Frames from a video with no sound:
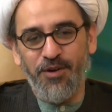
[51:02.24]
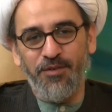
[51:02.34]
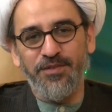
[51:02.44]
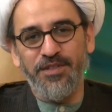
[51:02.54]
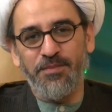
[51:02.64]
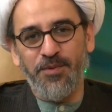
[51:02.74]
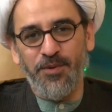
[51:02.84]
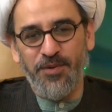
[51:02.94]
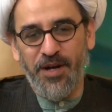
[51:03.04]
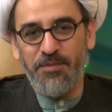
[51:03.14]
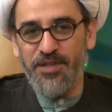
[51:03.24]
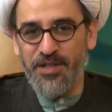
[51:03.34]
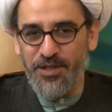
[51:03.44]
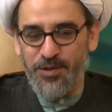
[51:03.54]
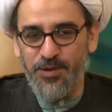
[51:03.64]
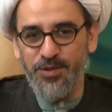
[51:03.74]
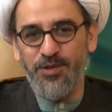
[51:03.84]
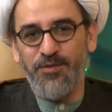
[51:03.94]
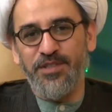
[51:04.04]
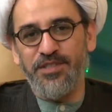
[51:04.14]
of the program, in the continuation
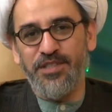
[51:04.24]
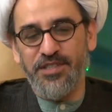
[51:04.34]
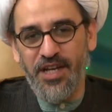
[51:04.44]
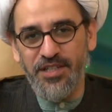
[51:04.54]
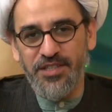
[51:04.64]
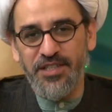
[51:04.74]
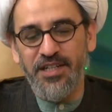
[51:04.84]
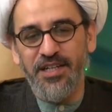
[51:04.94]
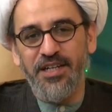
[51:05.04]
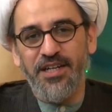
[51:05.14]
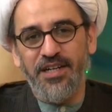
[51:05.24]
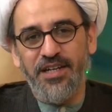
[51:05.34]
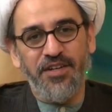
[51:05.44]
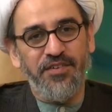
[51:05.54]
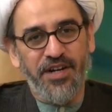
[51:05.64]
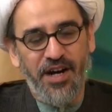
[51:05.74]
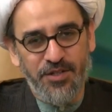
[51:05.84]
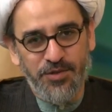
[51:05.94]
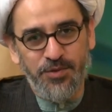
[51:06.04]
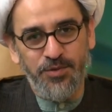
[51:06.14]
of this discussion in
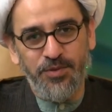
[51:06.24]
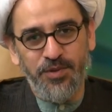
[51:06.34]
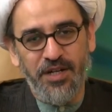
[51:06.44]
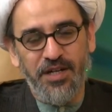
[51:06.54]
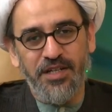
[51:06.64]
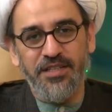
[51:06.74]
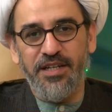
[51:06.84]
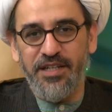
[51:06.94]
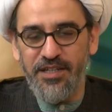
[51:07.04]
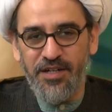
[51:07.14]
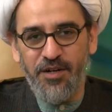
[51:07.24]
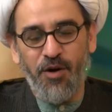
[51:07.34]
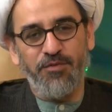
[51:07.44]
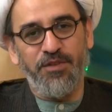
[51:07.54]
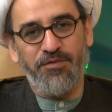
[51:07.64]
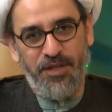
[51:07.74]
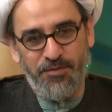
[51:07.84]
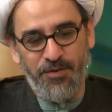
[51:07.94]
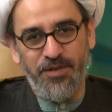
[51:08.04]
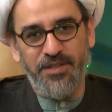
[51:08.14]
regards to the leader of the
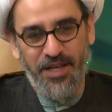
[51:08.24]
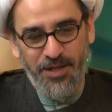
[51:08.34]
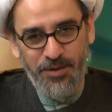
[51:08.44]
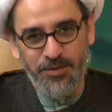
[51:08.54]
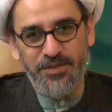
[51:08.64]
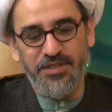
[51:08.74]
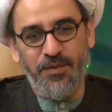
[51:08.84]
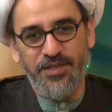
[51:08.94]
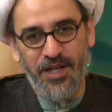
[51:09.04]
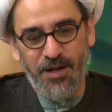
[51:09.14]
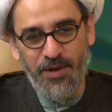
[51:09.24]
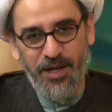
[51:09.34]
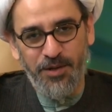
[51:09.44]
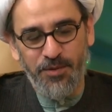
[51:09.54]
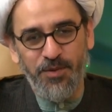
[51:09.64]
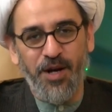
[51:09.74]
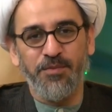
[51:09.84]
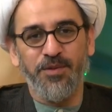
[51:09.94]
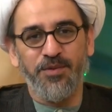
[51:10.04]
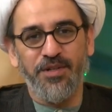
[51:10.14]
faithful. Thank you. Assalamu alaikum wa
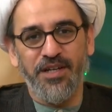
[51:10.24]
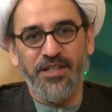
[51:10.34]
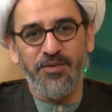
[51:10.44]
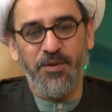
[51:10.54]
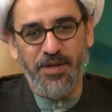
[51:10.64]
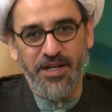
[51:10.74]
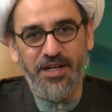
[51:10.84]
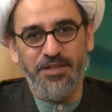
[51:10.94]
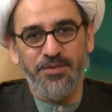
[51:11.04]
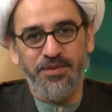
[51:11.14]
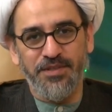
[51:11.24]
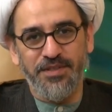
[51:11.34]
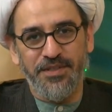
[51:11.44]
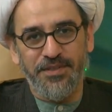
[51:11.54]
rahmatullahi wa barakatuh.